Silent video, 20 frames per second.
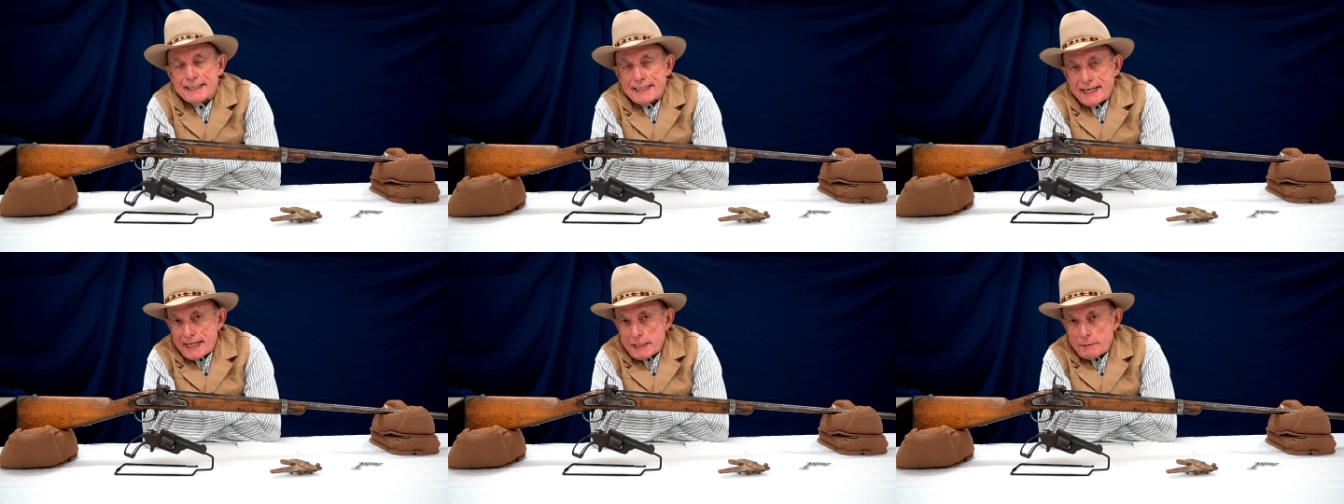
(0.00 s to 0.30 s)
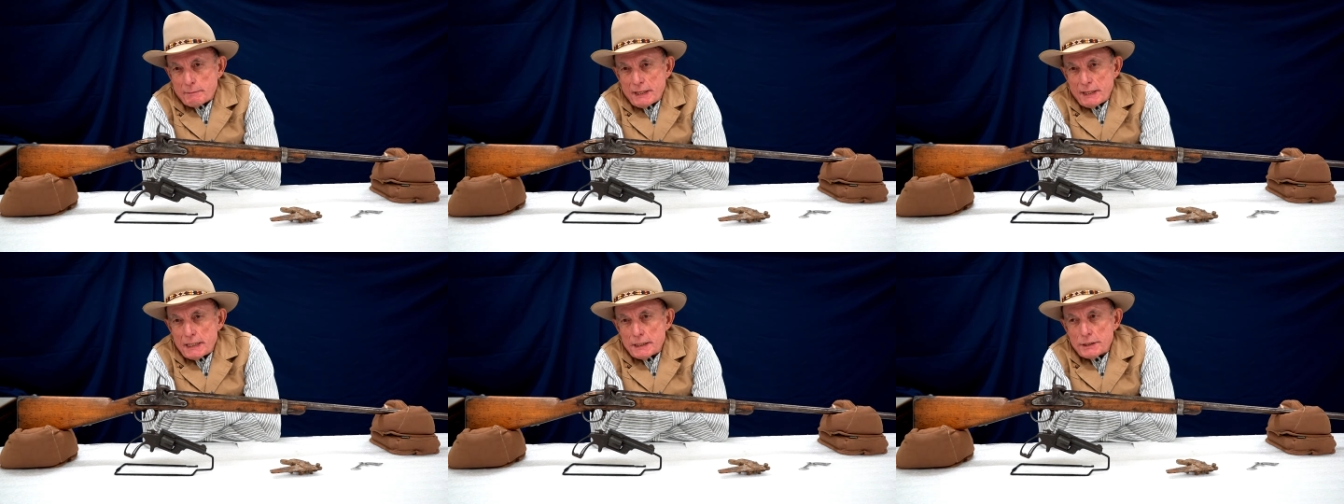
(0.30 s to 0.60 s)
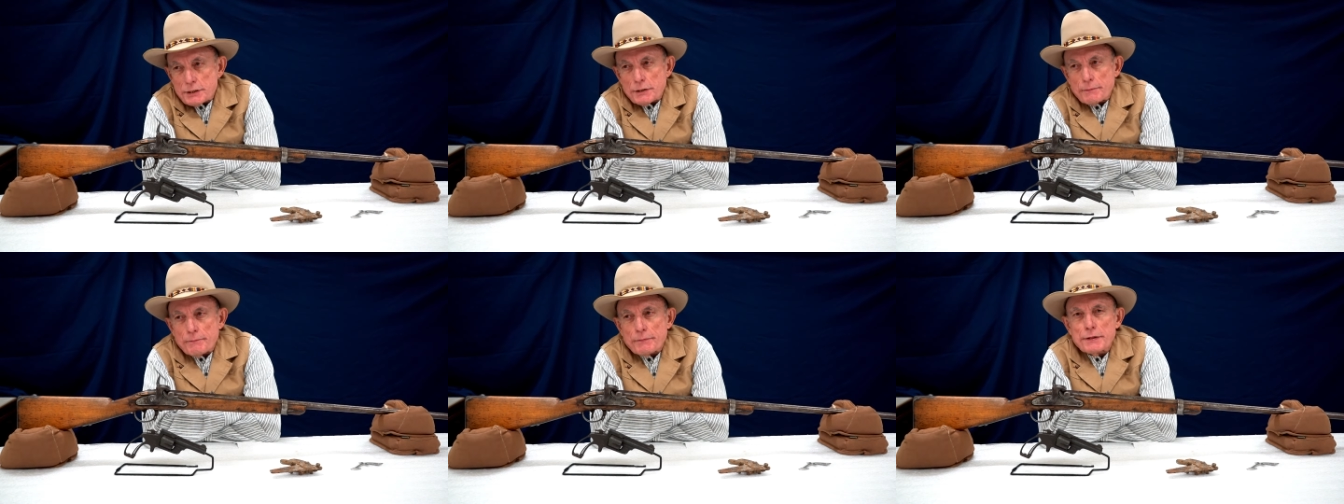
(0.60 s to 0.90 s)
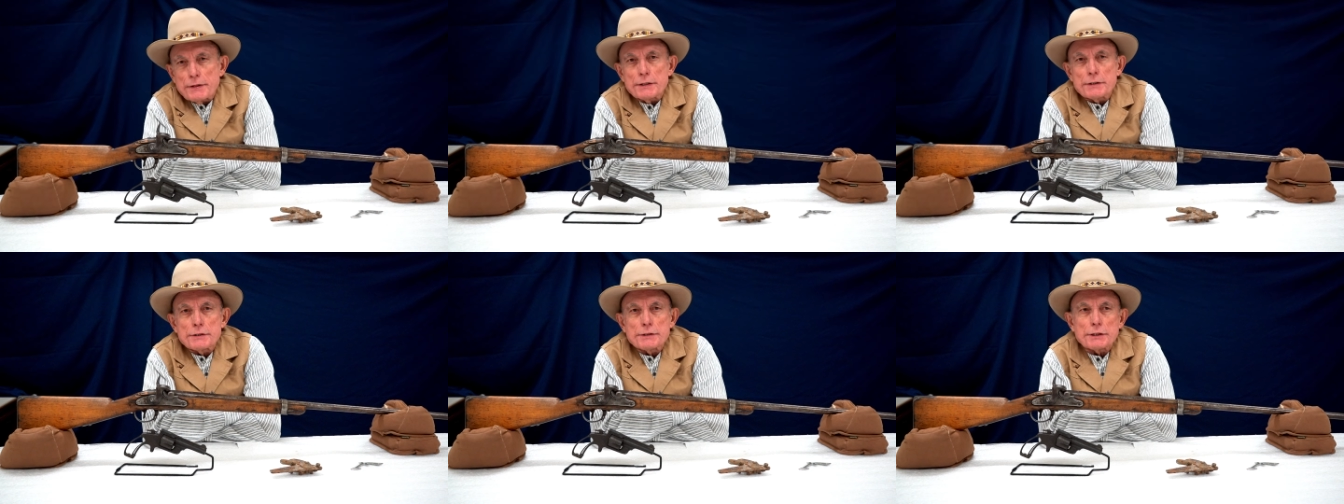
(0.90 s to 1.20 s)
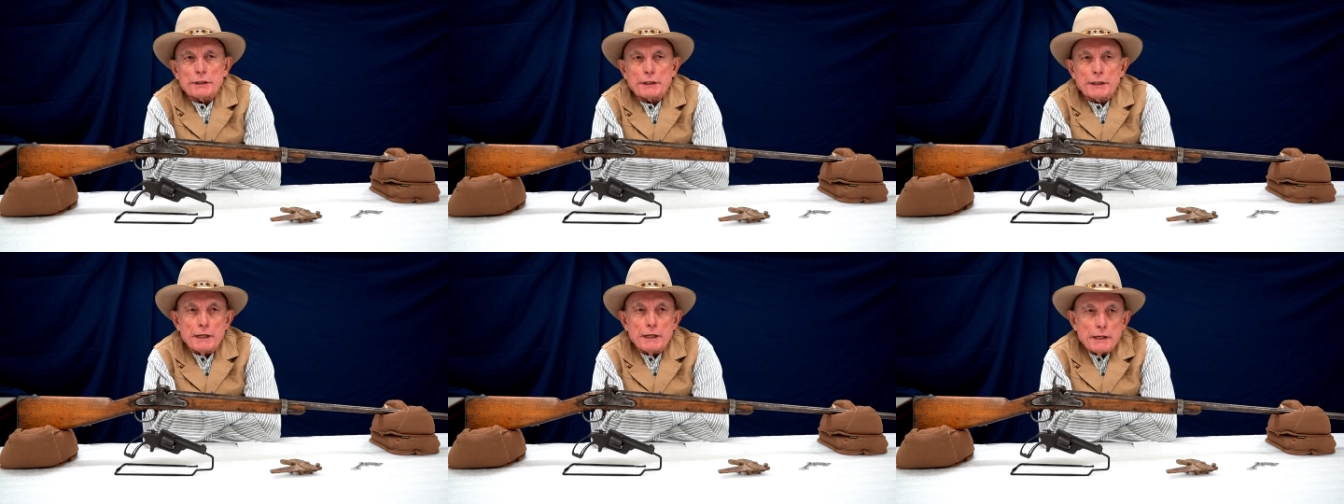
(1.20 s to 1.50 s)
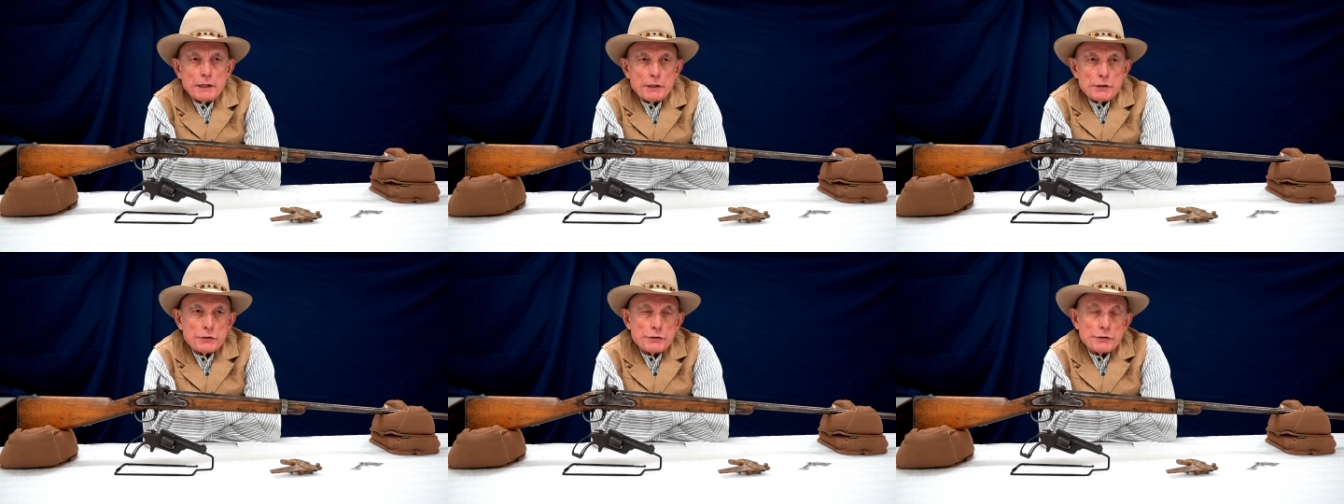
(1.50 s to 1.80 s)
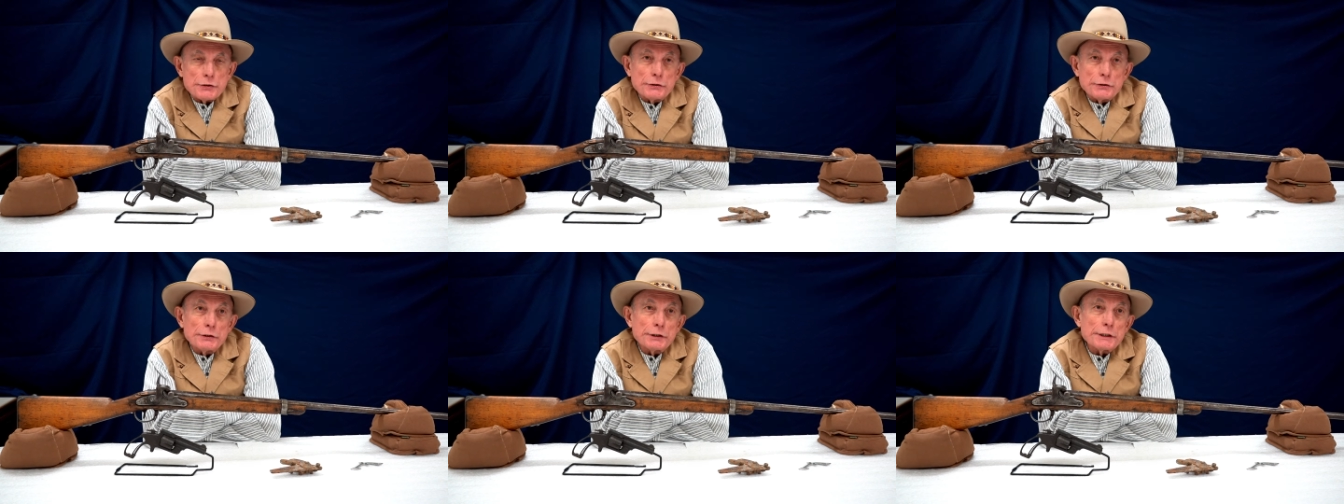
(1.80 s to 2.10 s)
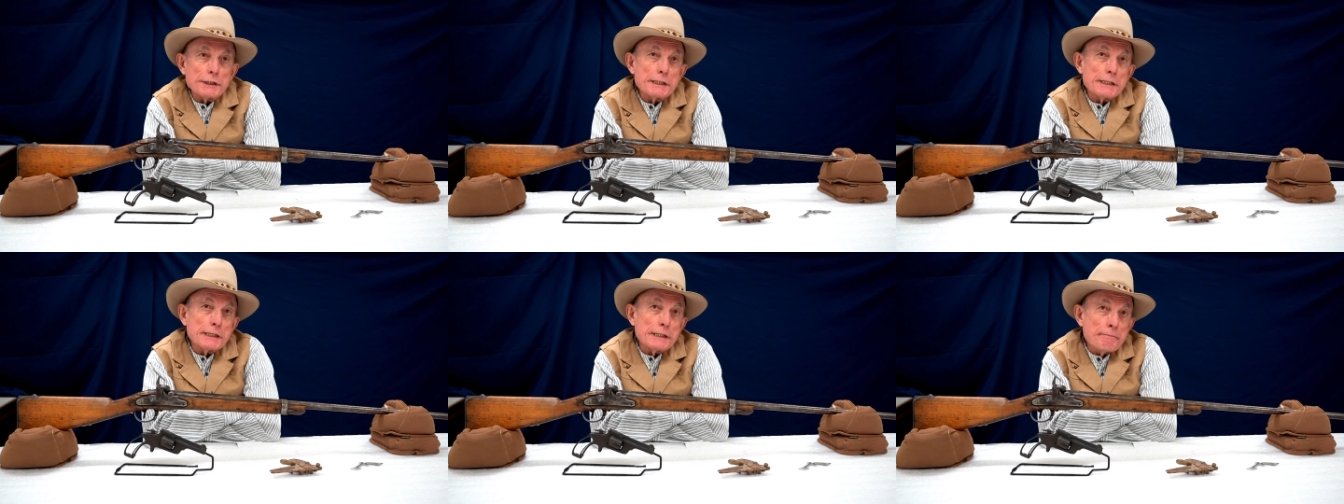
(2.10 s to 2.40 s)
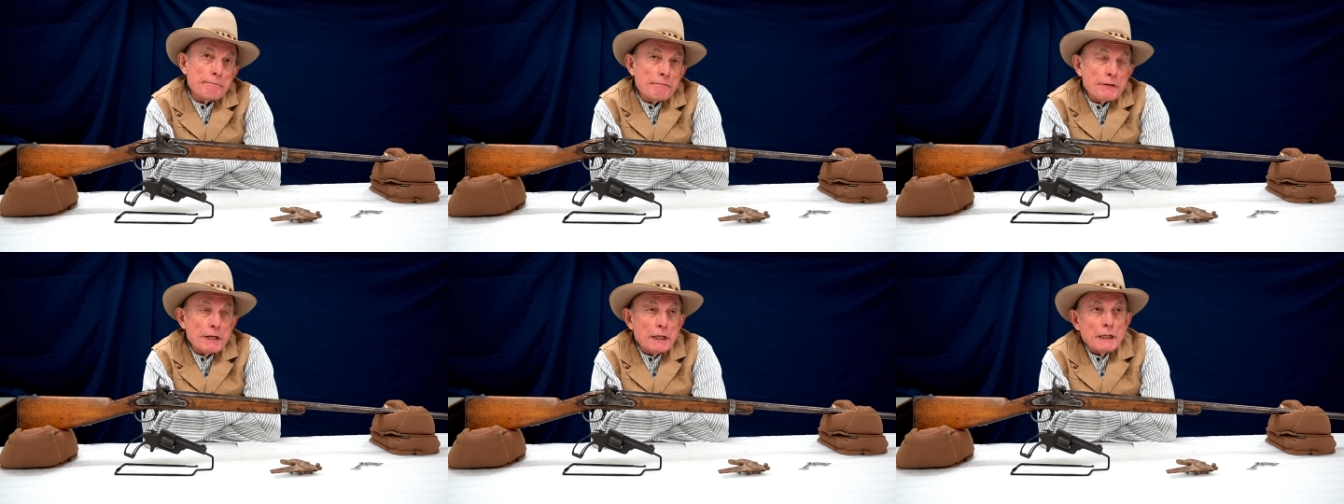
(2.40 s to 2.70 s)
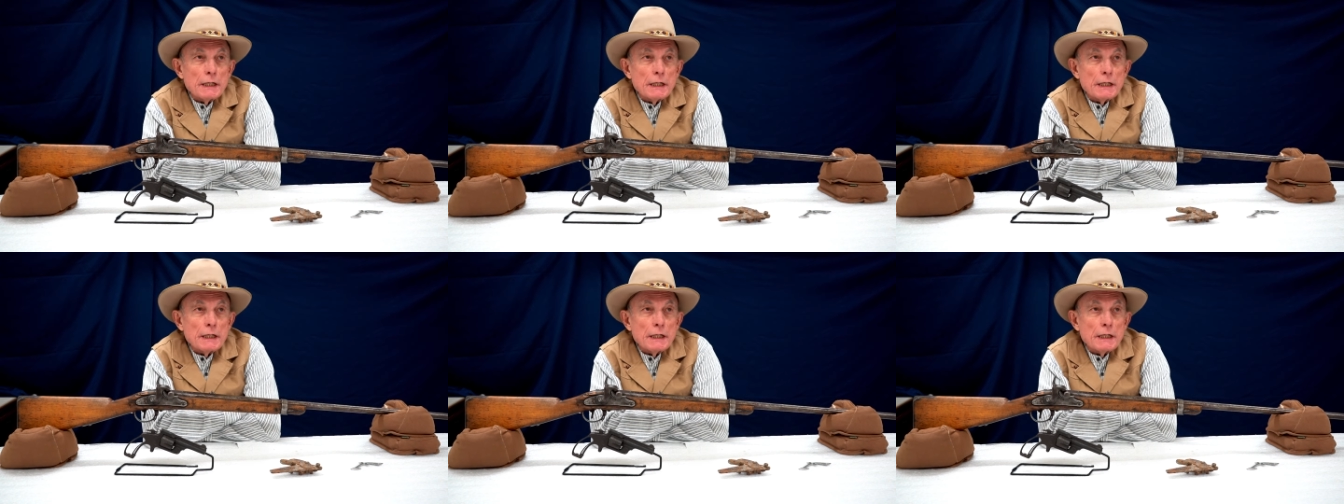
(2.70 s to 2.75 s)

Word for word: database, there's occasionally